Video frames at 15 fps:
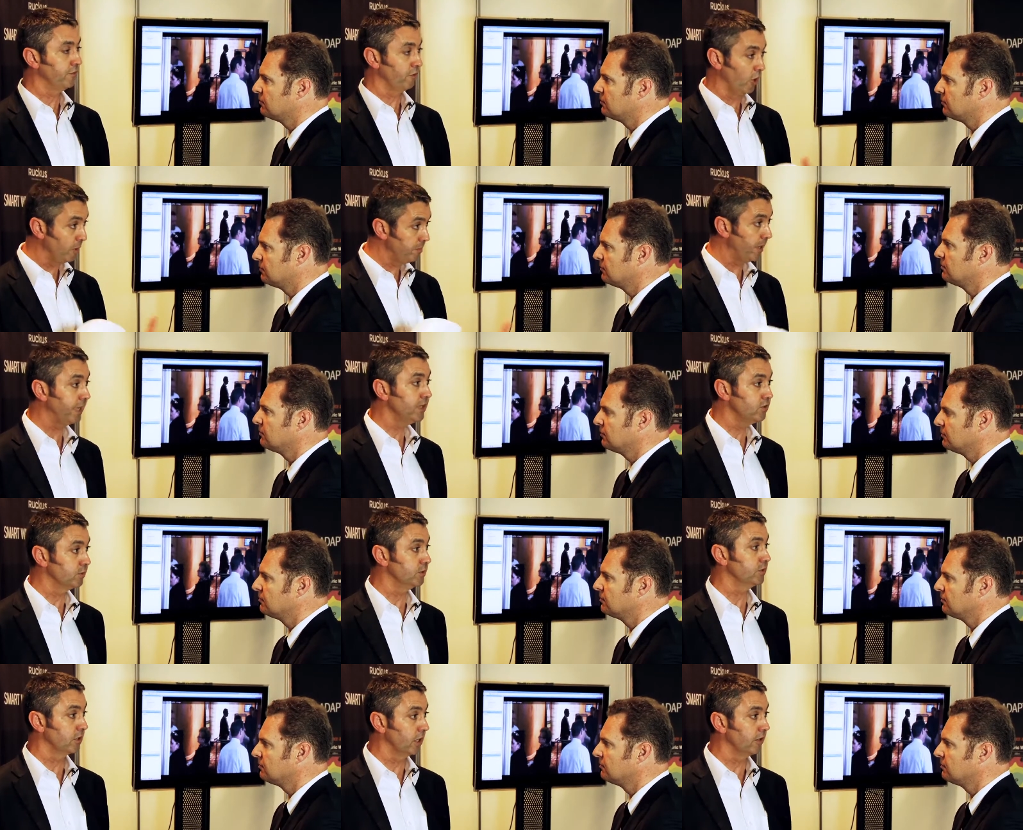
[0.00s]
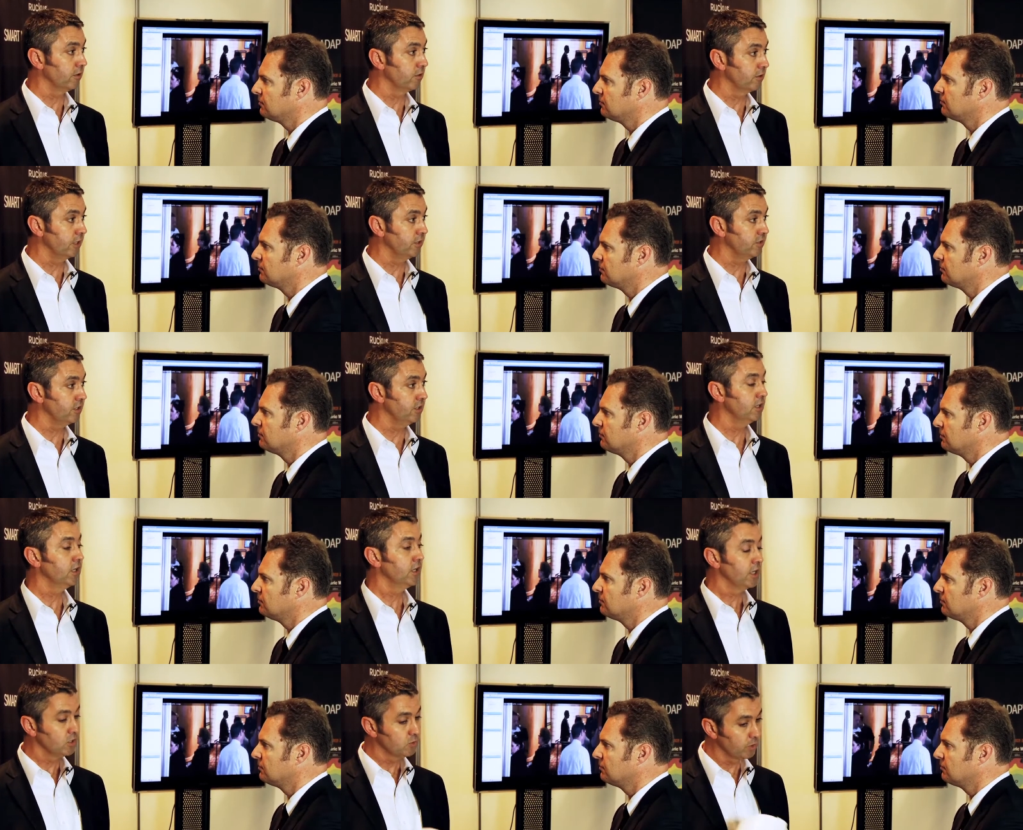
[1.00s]
Speaker 1: for iPads, which are going crazy,
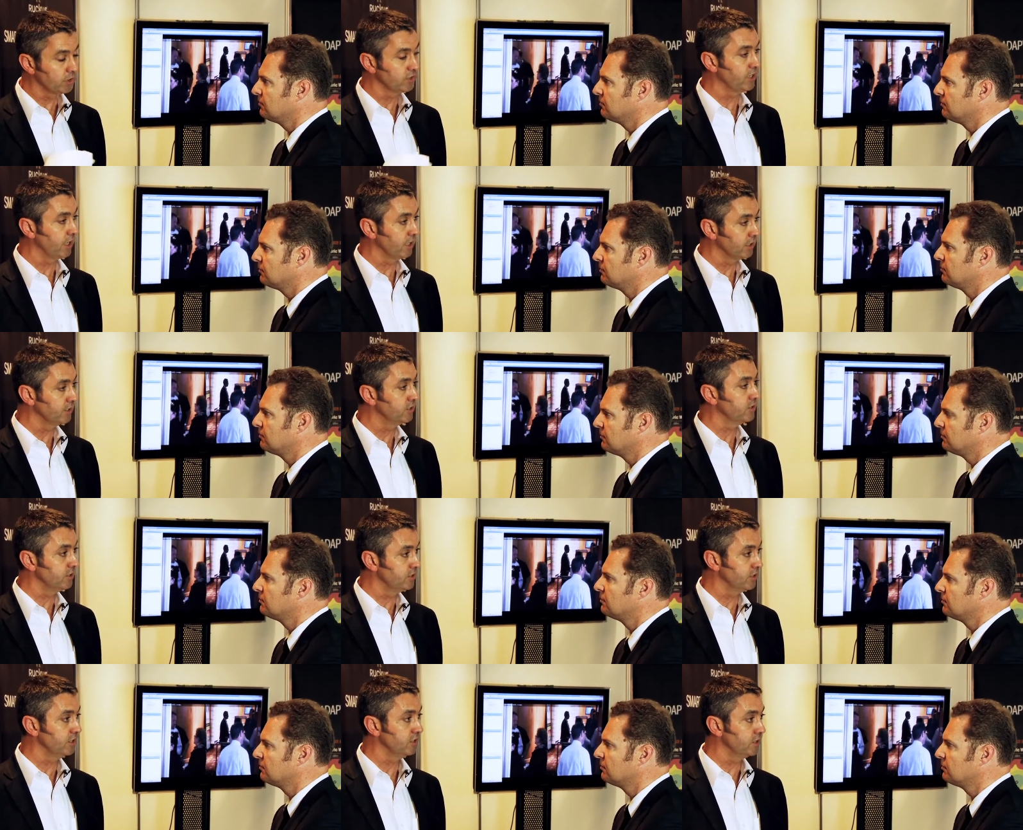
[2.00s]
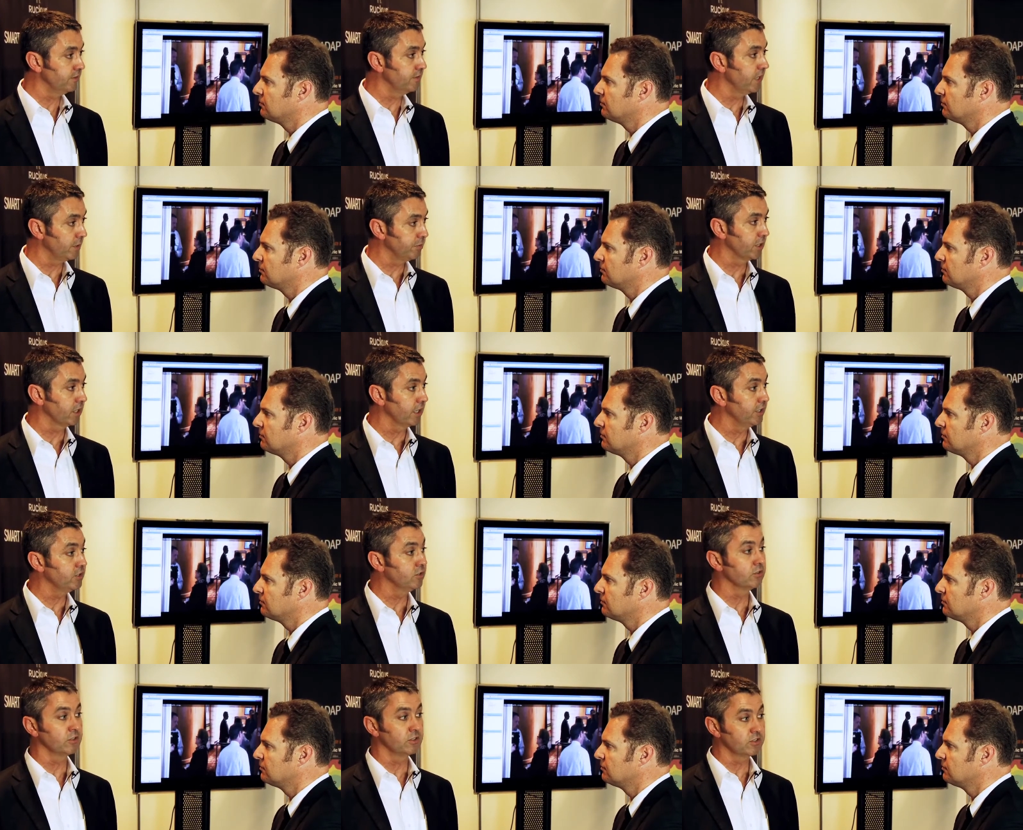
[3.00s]
as well as handling CCTV
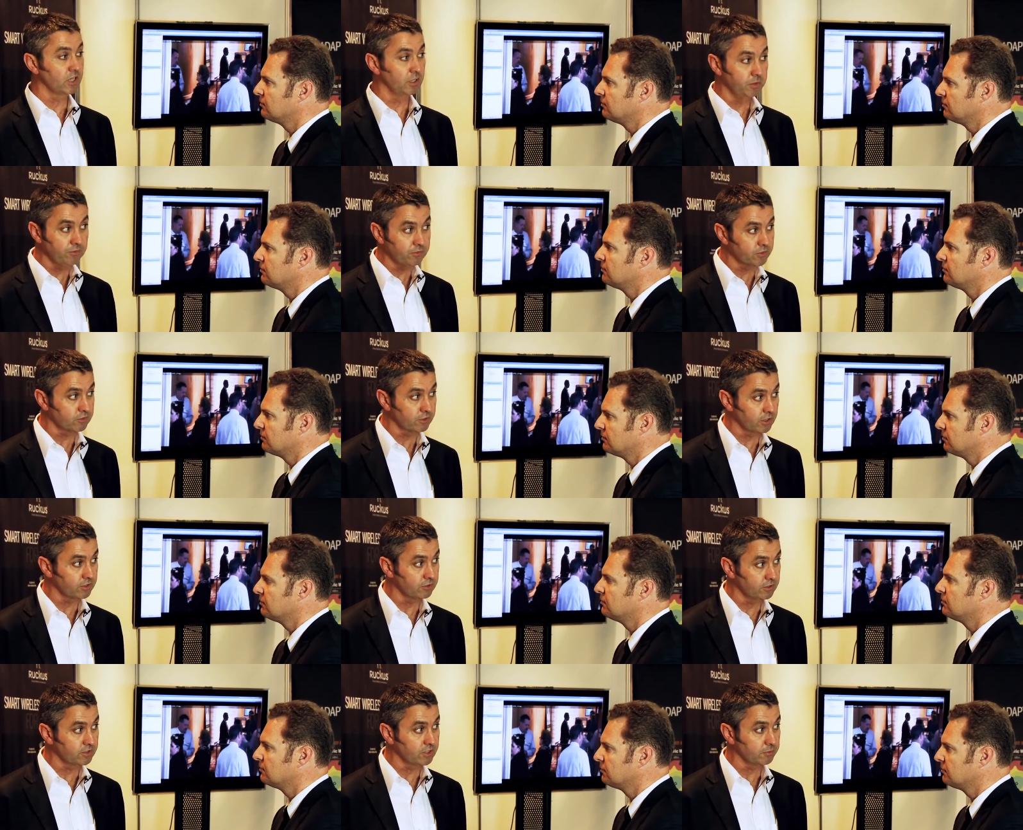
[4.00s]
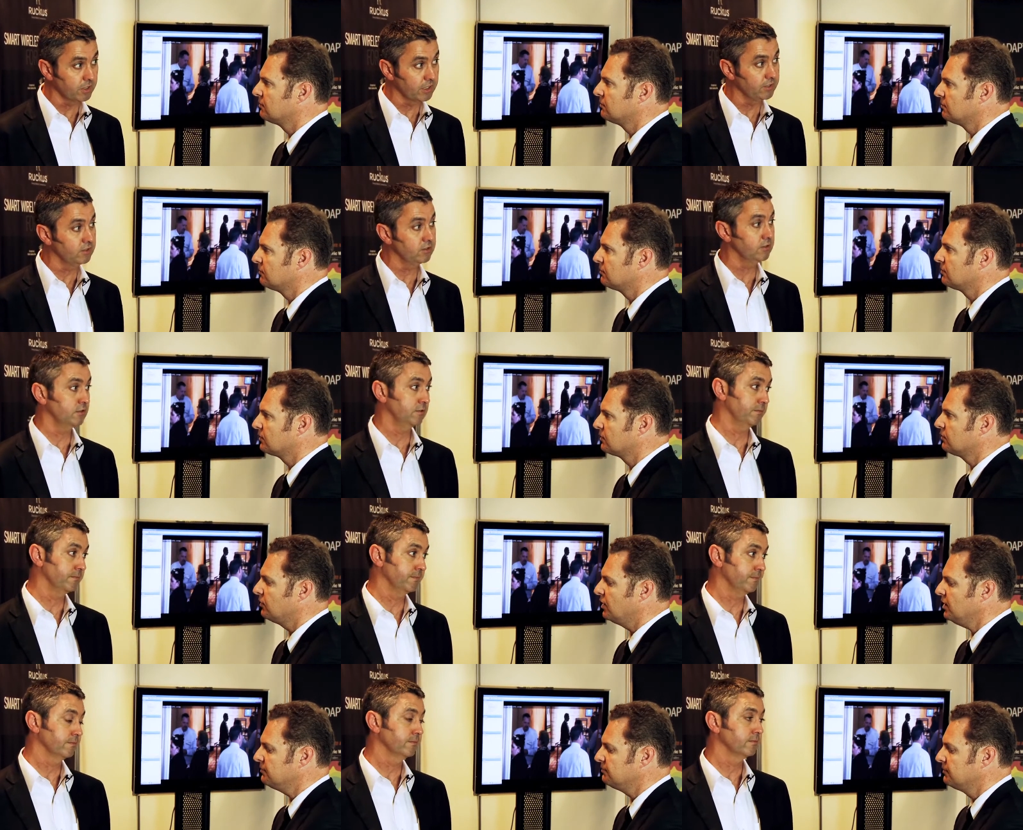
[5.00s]
applications on the same infrastructure in some cases.
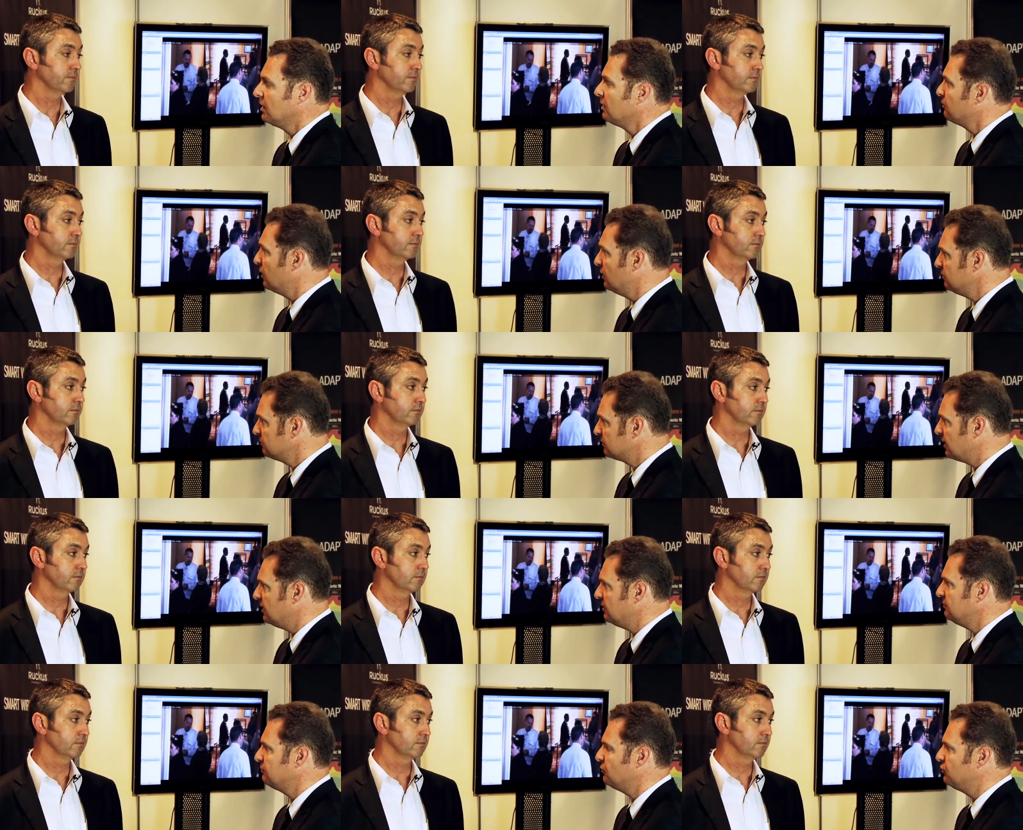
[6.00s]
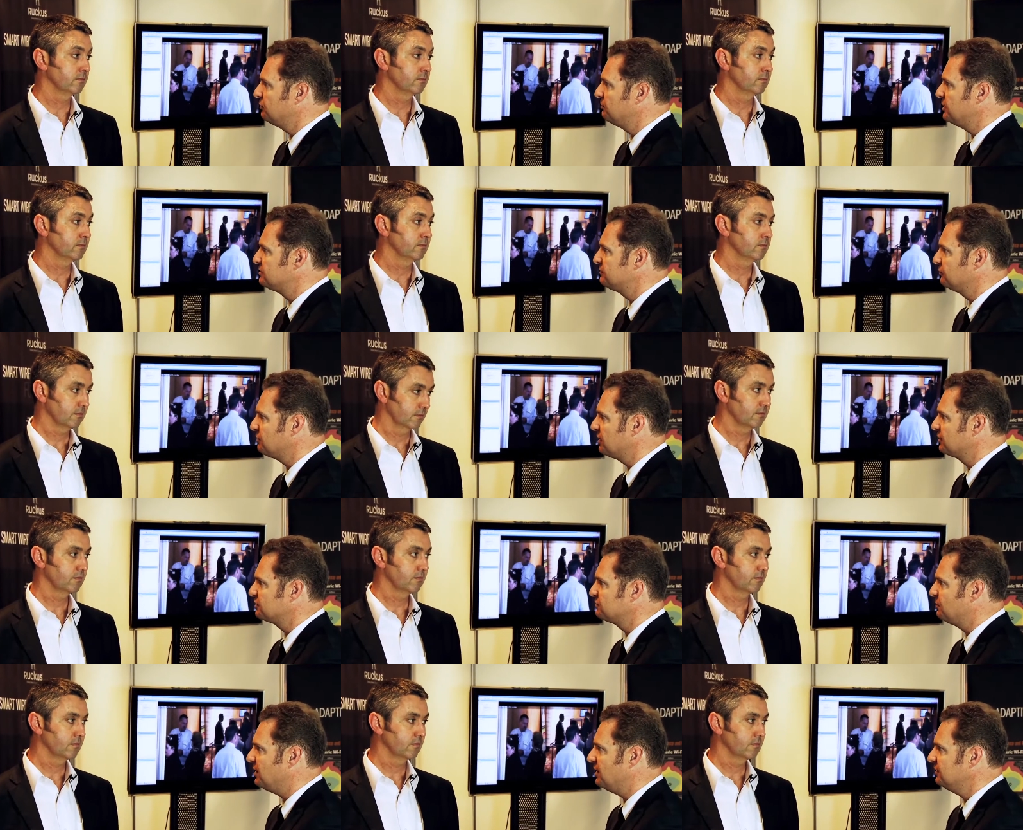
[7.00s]
Speaker 2: Right. Well, Carl, all the best for
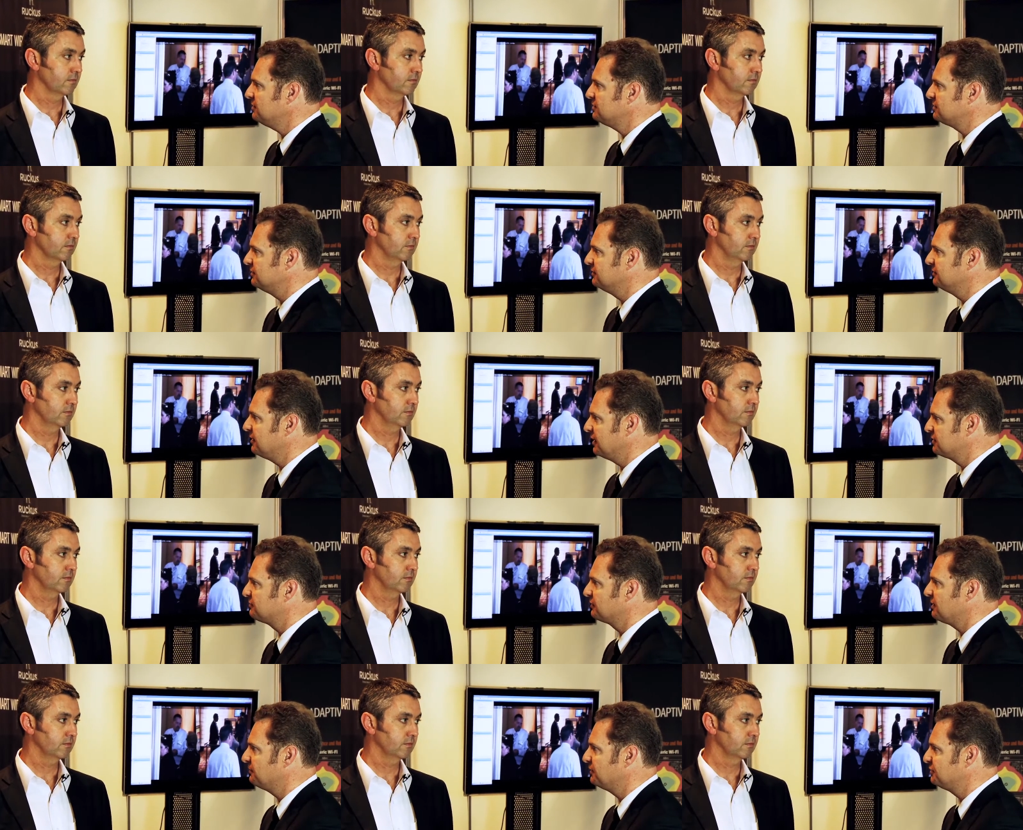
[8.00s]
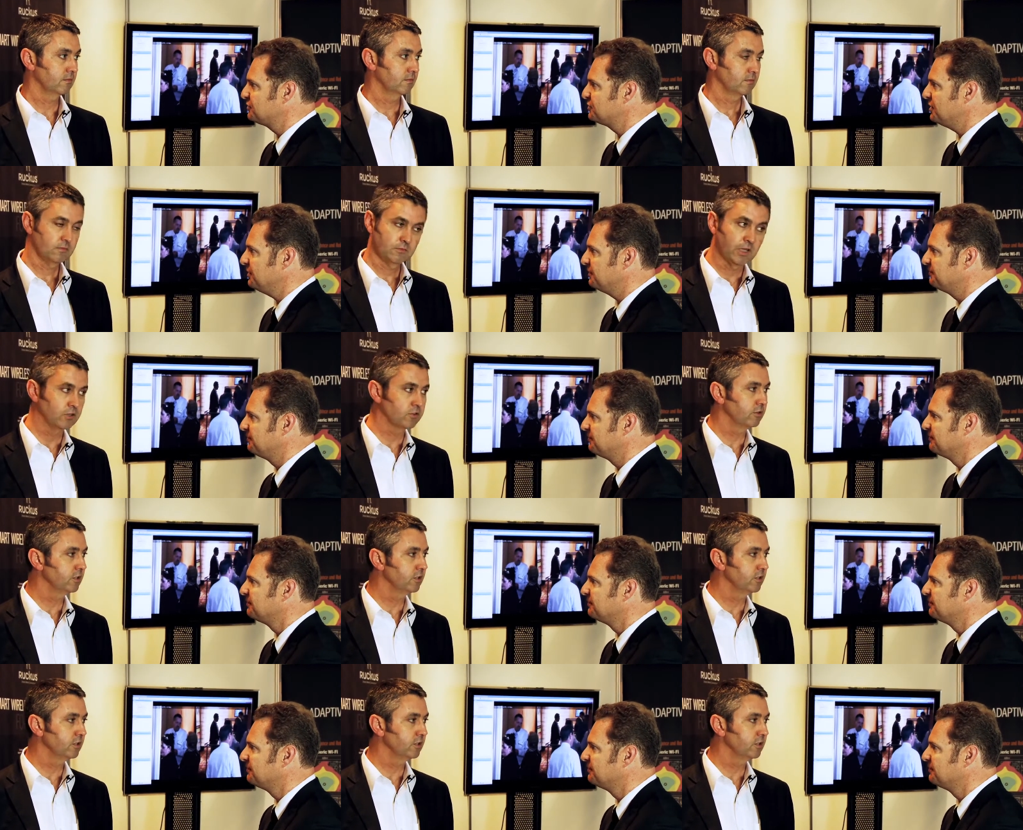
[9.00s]
Ruckus Wireless, and thanks for coming on the show. Thanks,